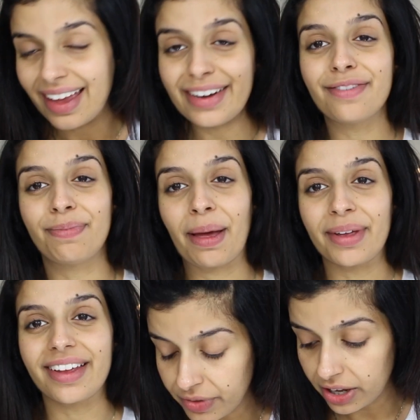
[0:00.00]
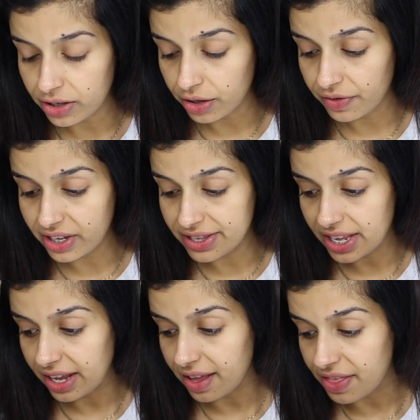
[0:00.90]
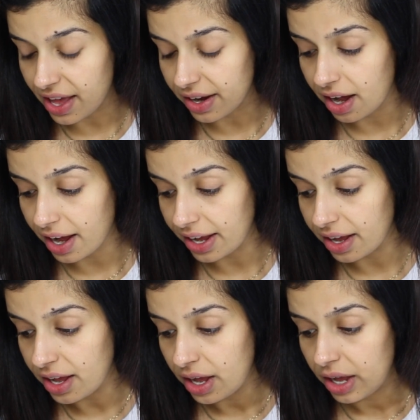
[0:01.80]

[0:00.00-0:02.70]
enough blabbing. So the first thing that I